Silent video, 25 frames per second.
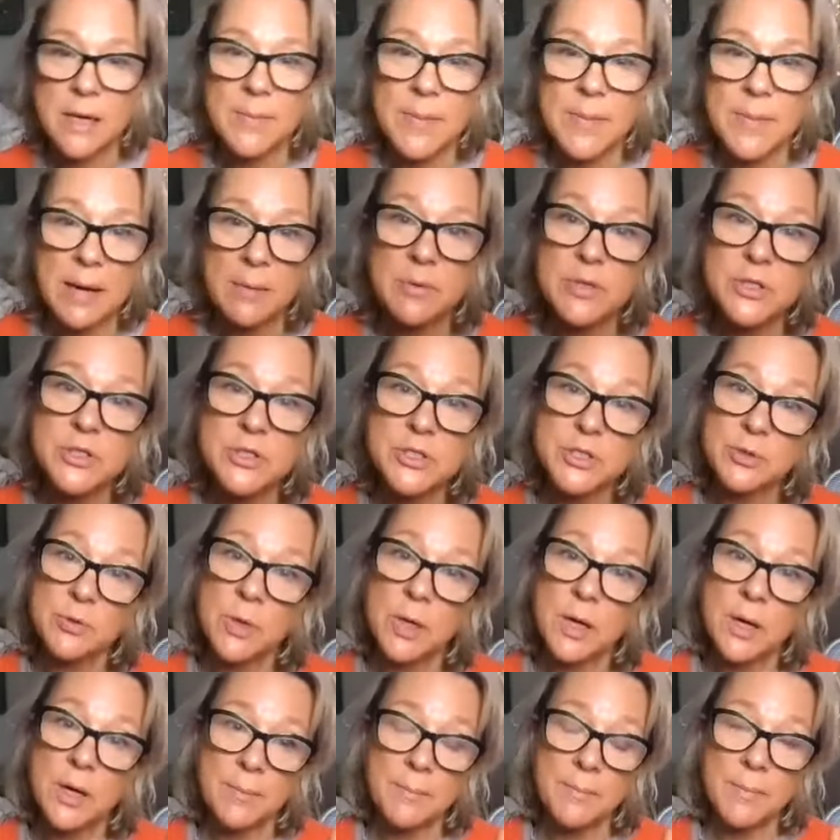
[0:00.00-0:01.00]
come out, which you
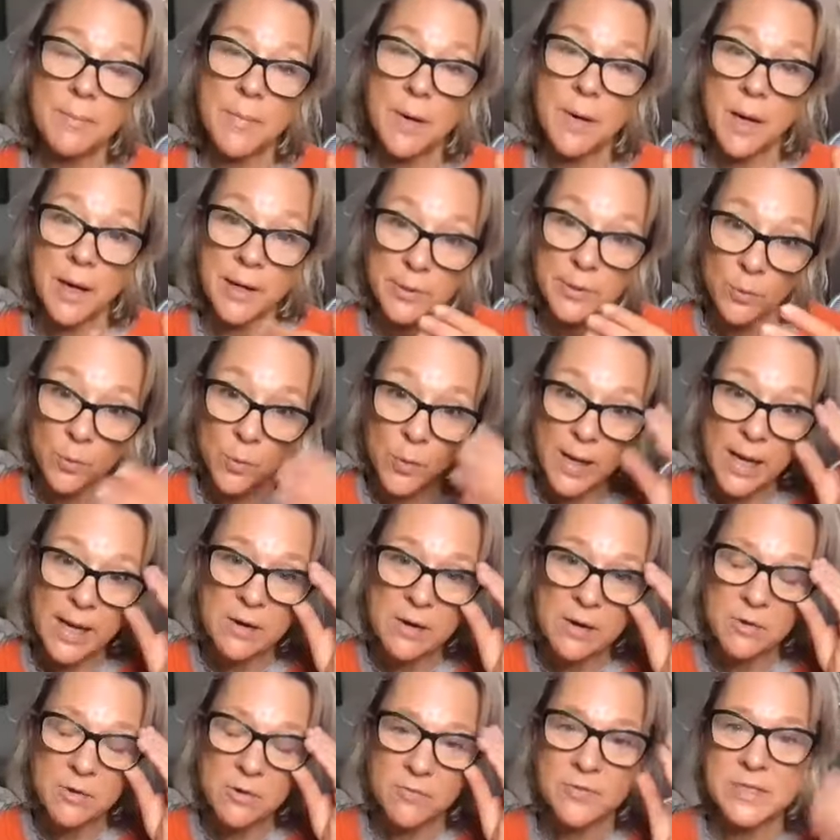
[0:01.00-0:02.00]
are
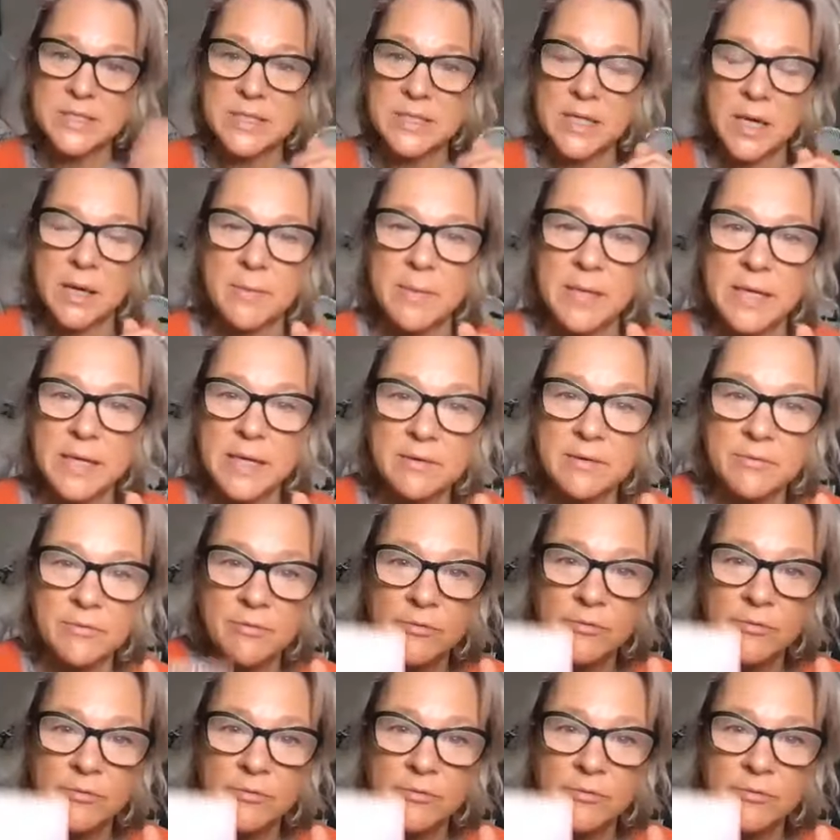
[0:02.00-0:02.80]
unaware of, that's coming in